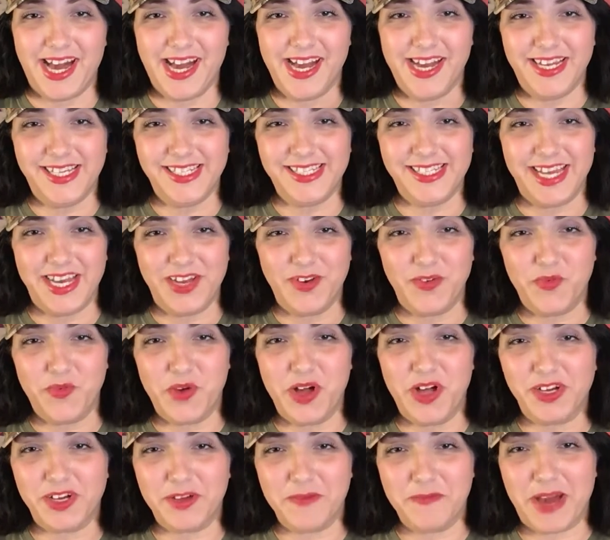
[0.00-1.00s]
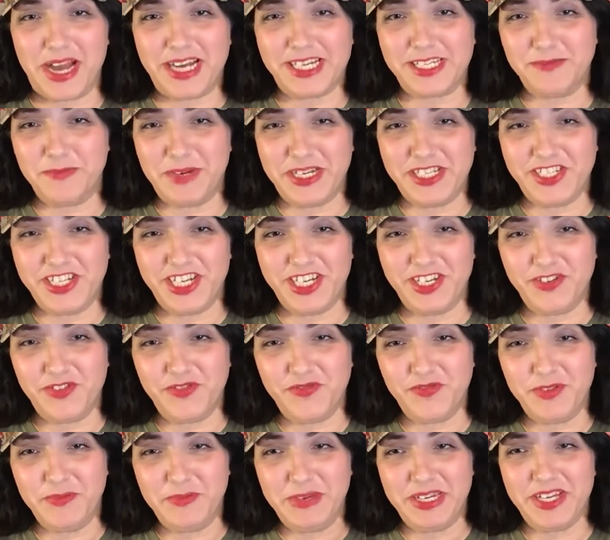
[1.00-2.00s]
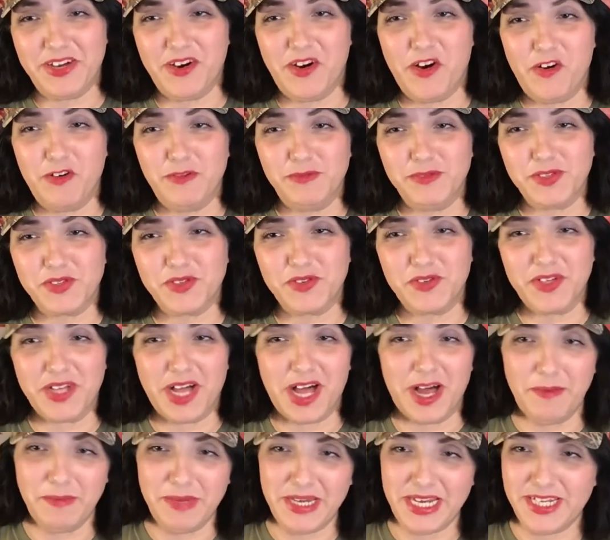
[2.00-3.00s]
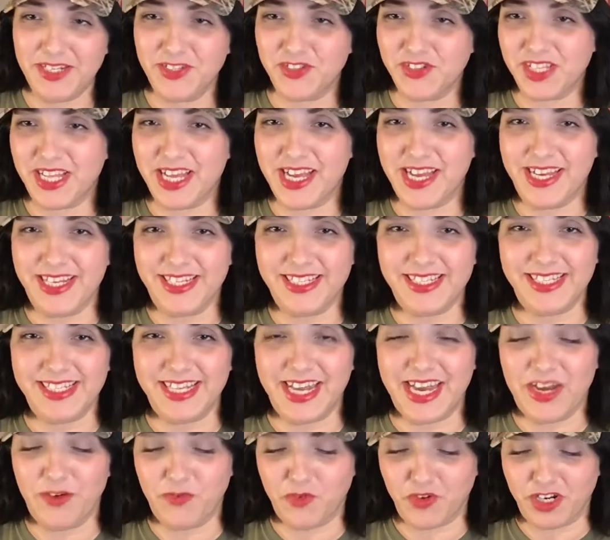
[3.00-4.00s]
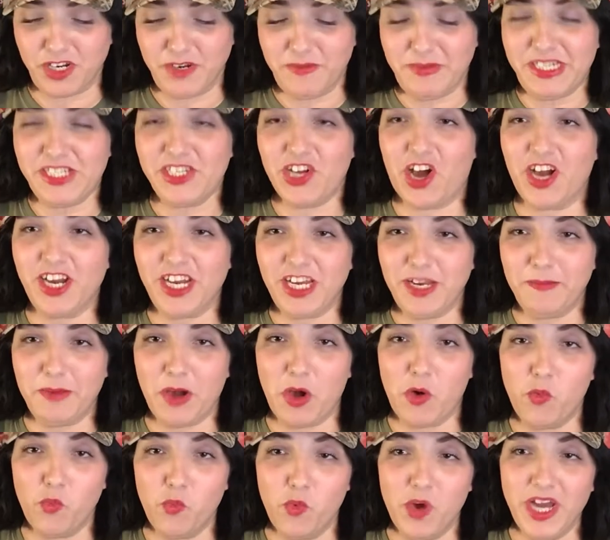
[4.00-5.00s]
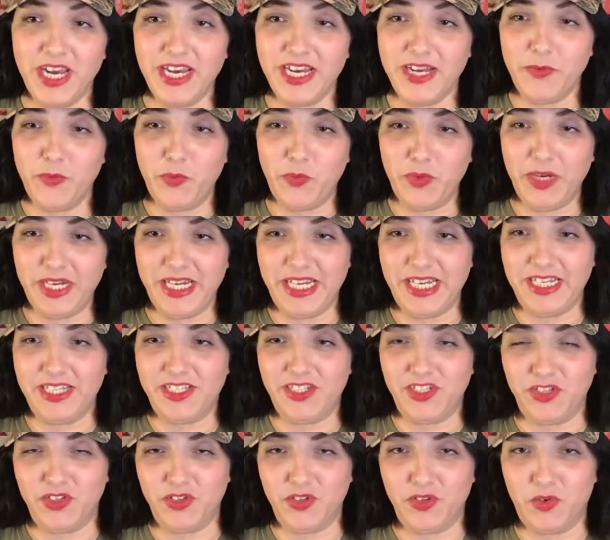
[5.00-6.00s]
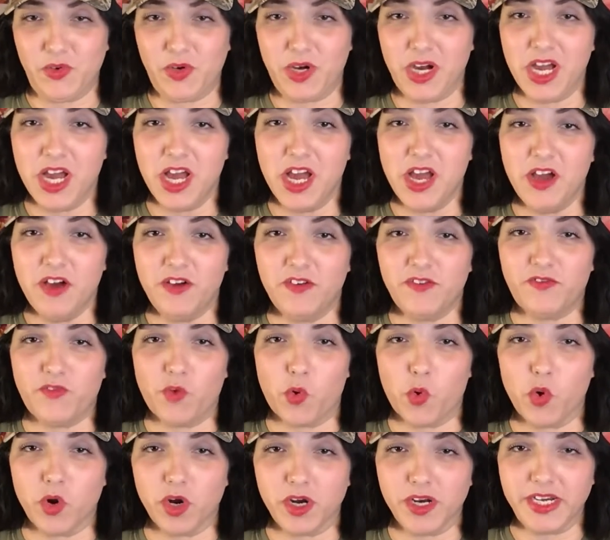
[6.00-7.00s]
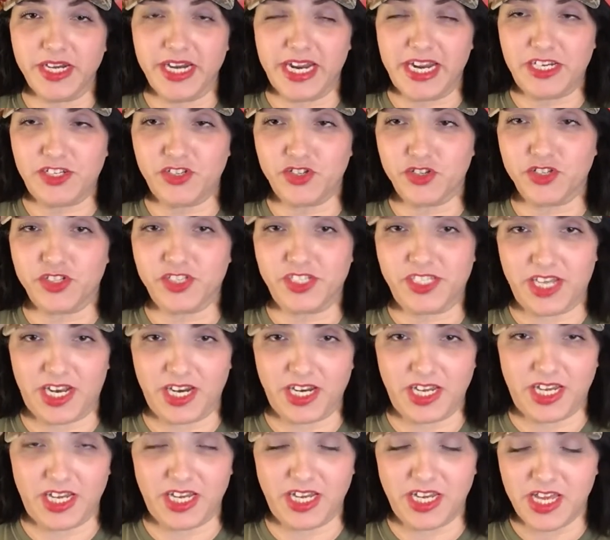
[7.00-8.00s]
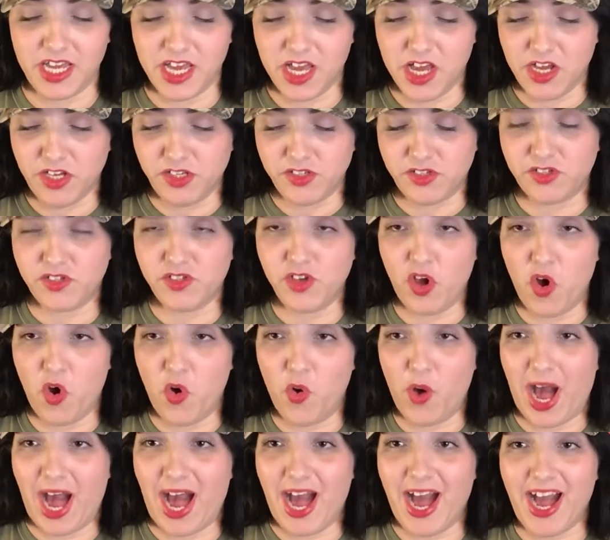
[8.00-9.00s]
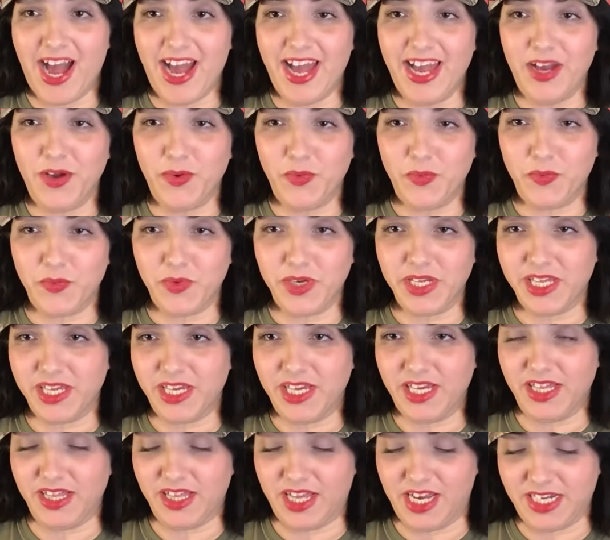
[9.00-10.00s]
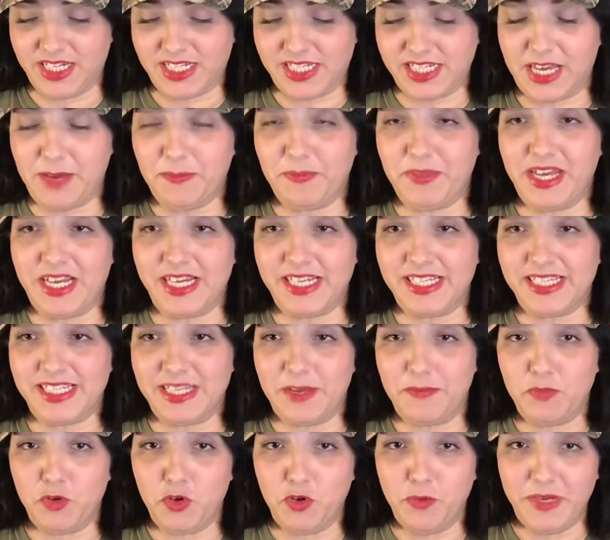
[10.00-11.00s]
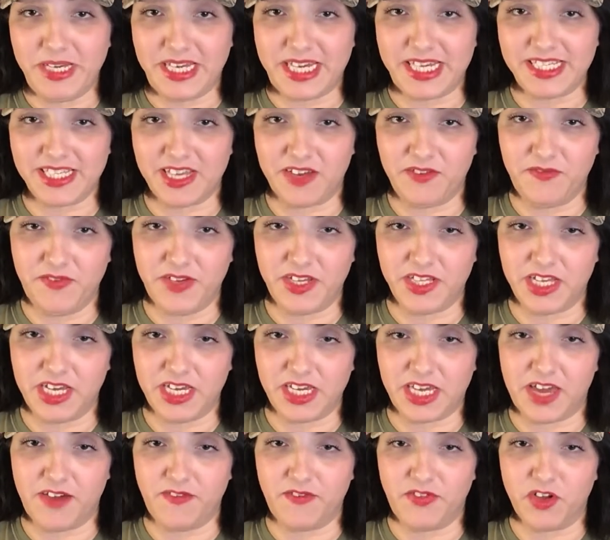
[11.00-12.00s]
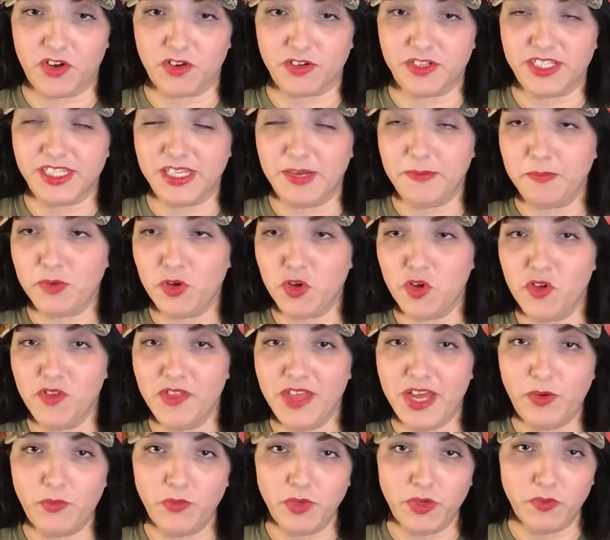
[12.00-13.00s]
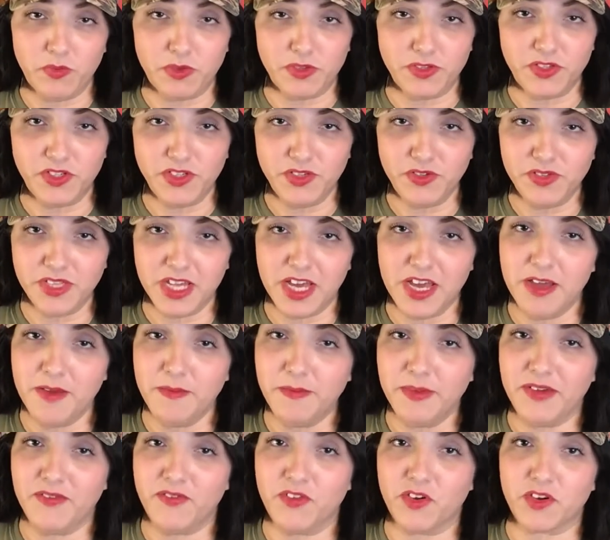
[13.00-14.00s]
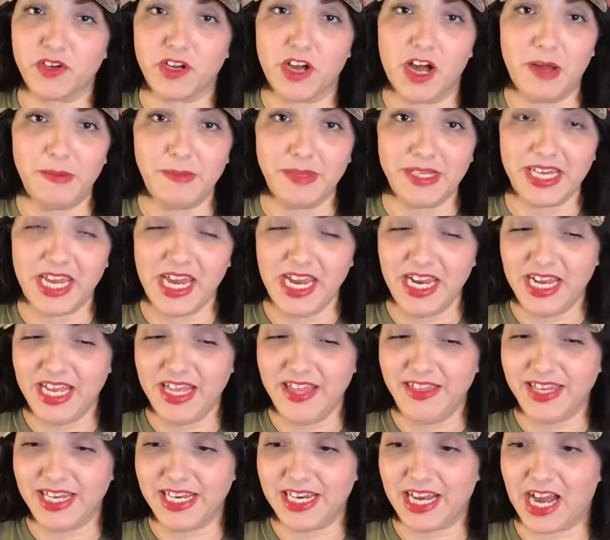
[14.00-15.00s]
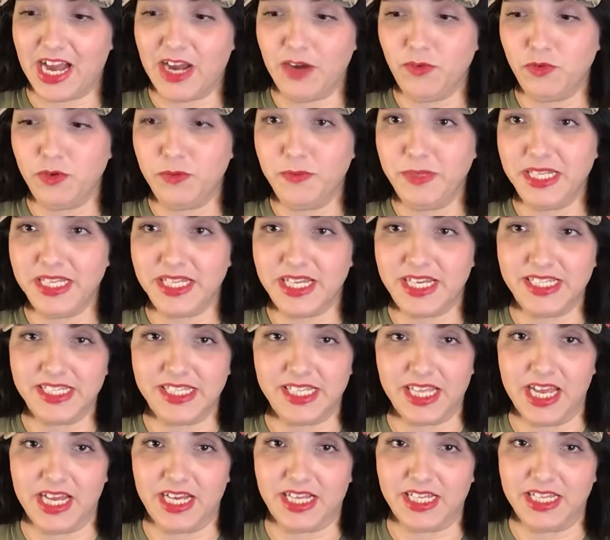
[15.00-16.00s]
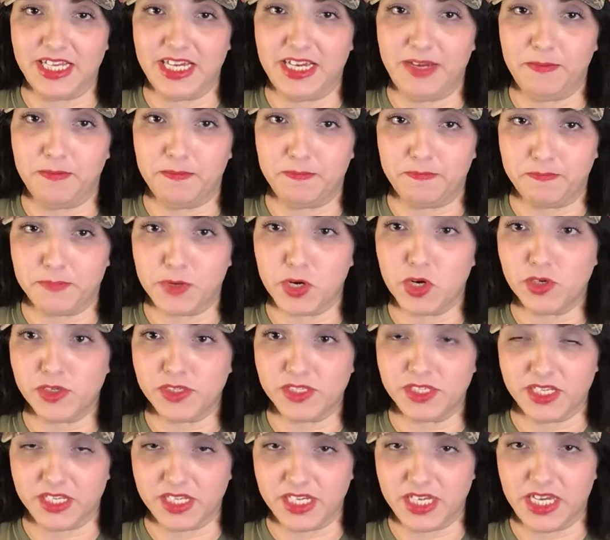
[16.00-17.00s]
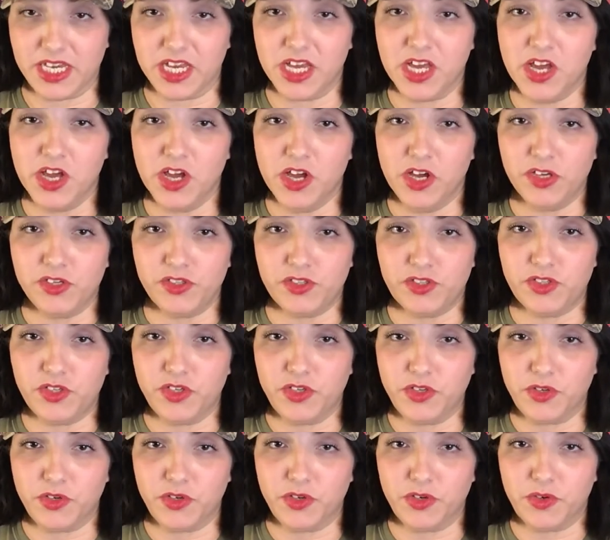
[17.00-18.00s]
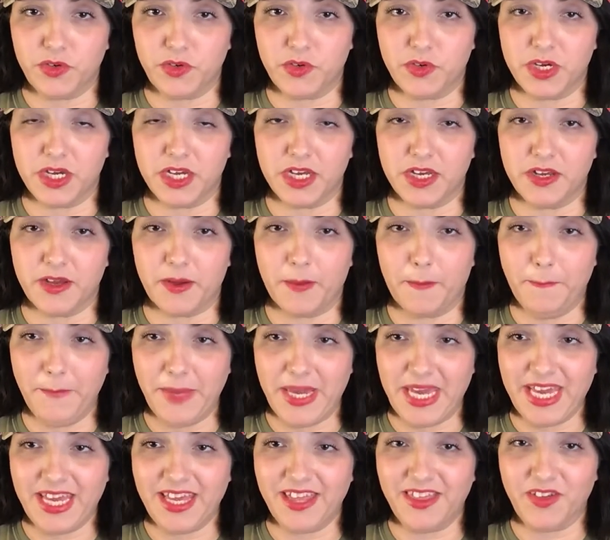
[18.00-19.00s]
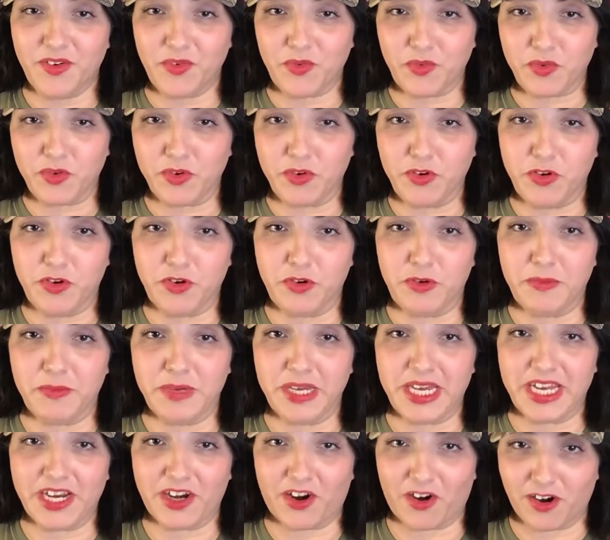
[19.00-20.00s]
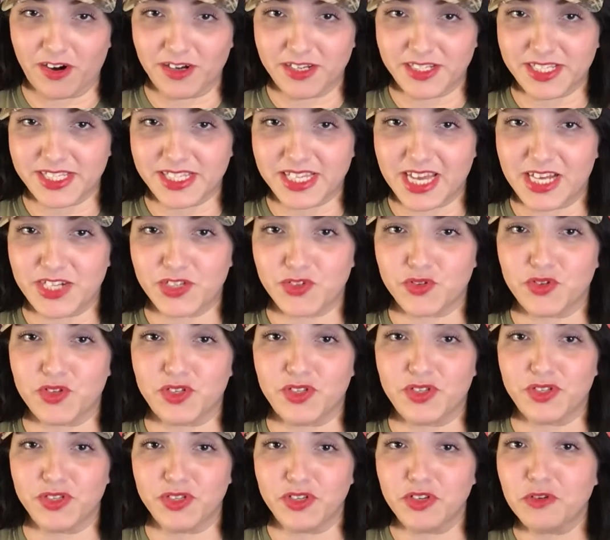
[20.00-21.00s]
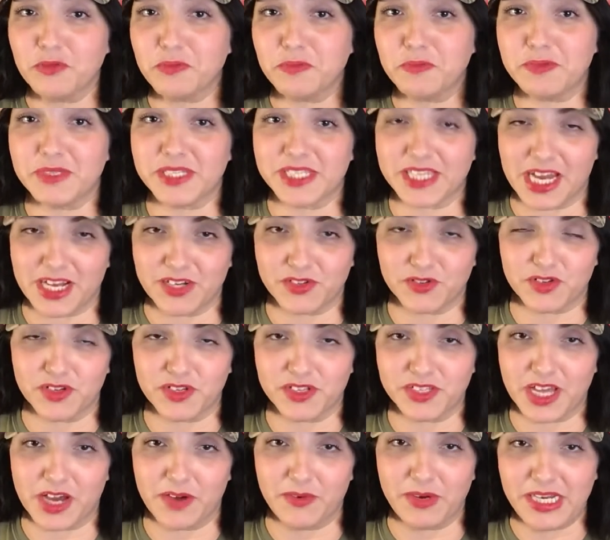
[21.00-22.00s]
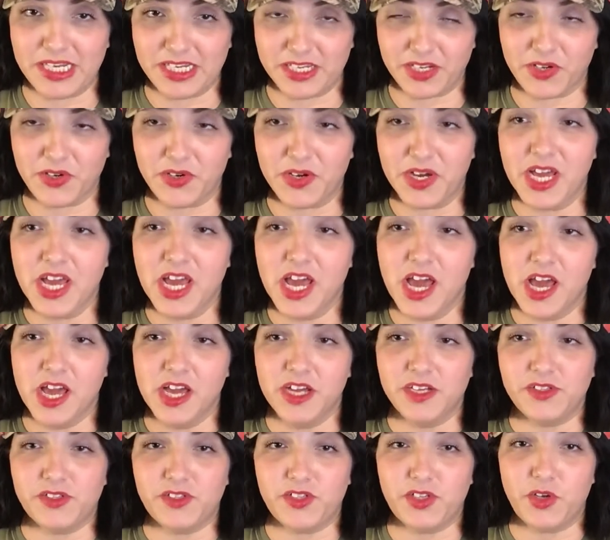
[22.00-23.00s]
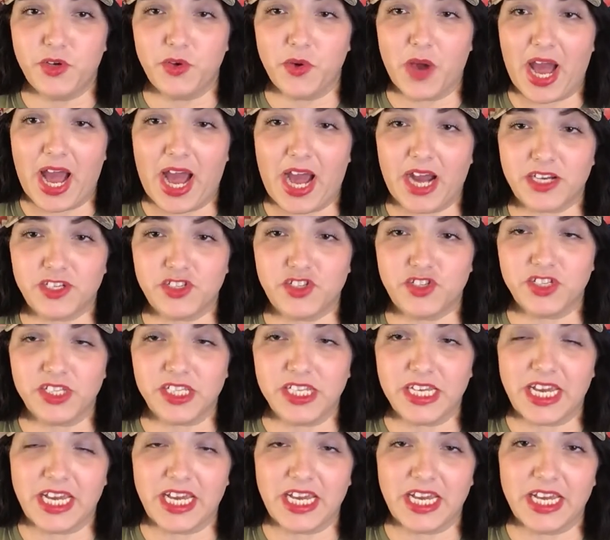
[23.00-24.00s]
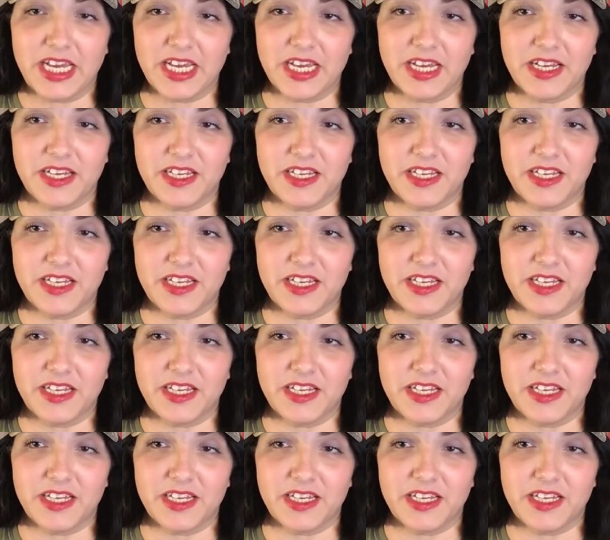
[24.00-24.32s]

guys, and welcome back to my channel, Flamingo Homeschool. I'm Angela, and today we're going to be talking about what we do for nature study. So I really like to keep things simple because I feel like if they're simple, then we will do them. If they're complicated, then I will be less likely personally to make the room in our loop schedule that we do to actually